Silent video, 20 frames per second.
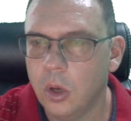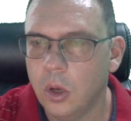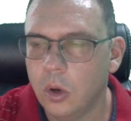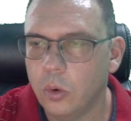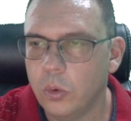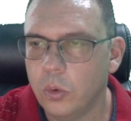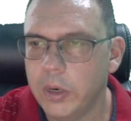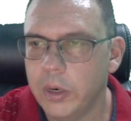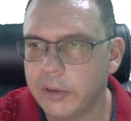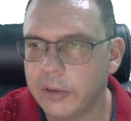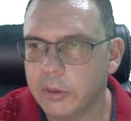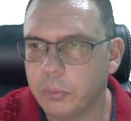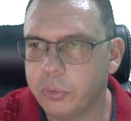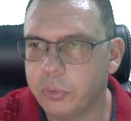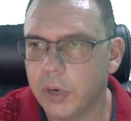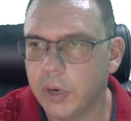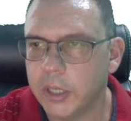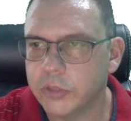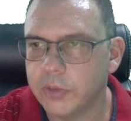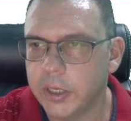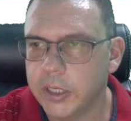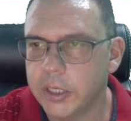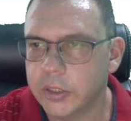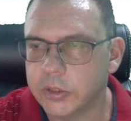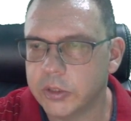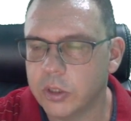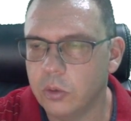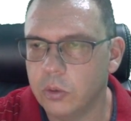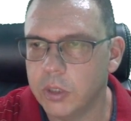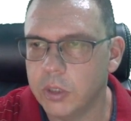we have the price right here is
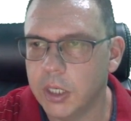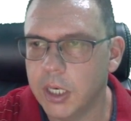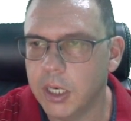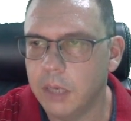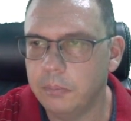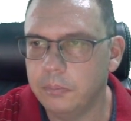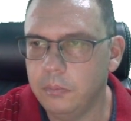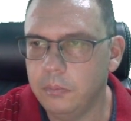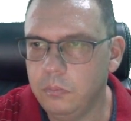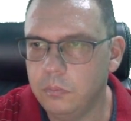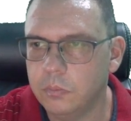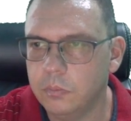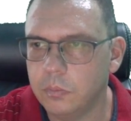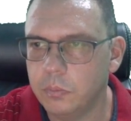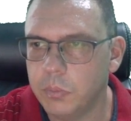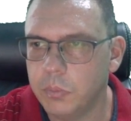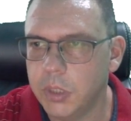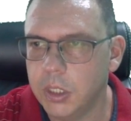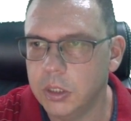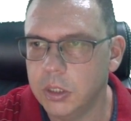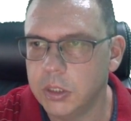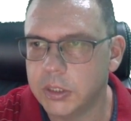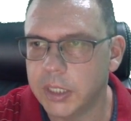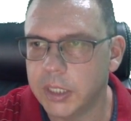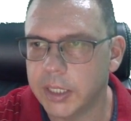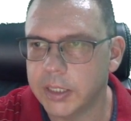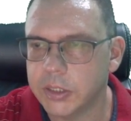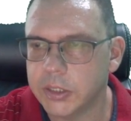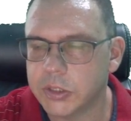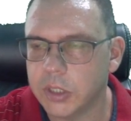going up, but it looks
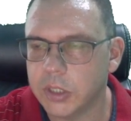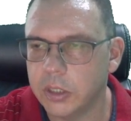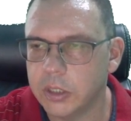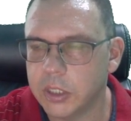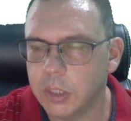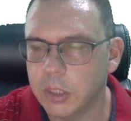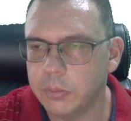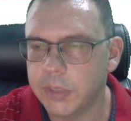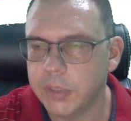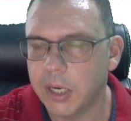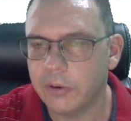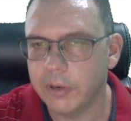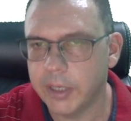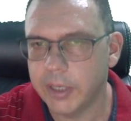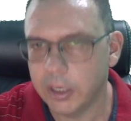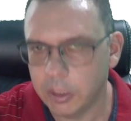like it's starting to come down right now.